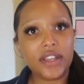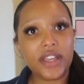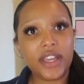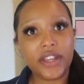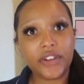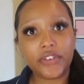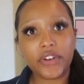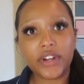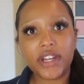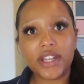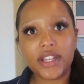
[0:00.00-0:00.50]

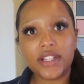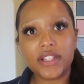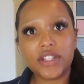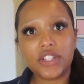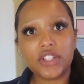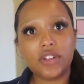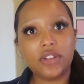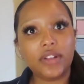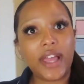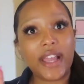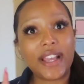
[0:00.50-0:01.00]

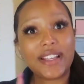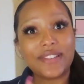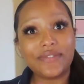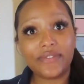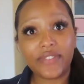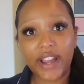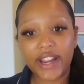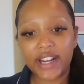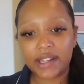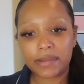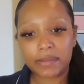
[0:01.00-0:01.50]
ingredients, so like
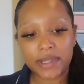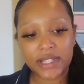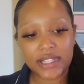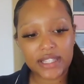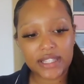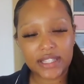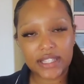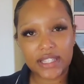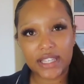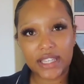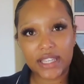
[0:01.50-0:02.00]
vitamin
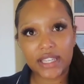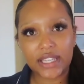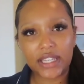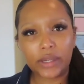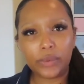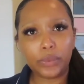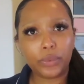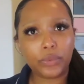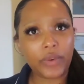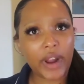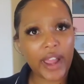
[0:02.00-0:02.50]
C,
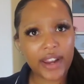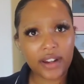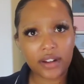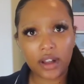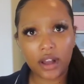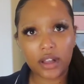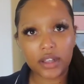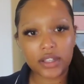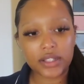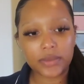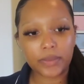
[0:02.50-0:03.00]

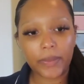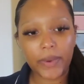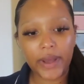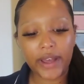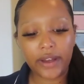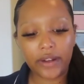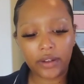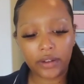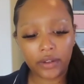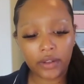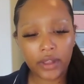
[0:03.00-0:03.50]
retinol as
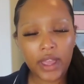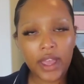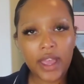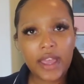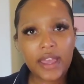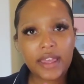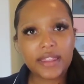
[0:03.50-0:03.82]
well,